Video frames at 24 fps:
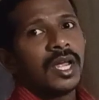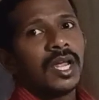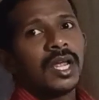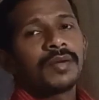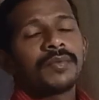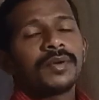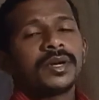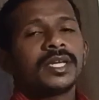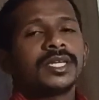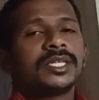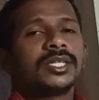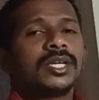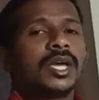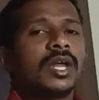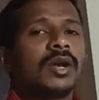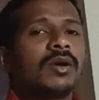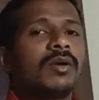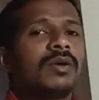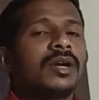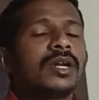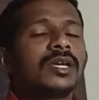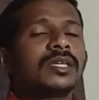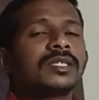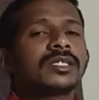Equity
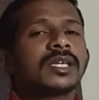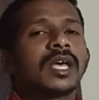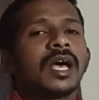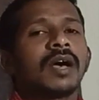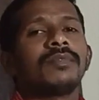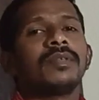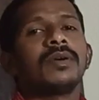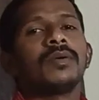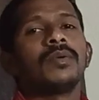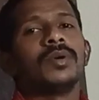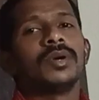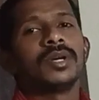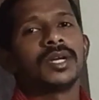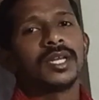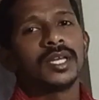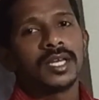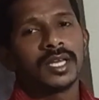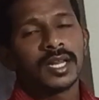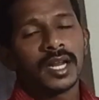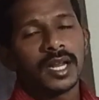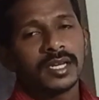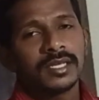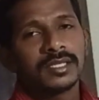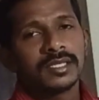shareholders have the
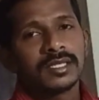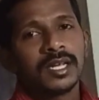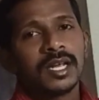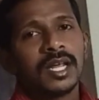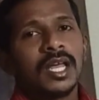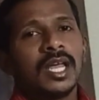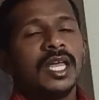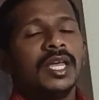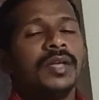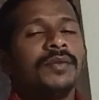voting rights.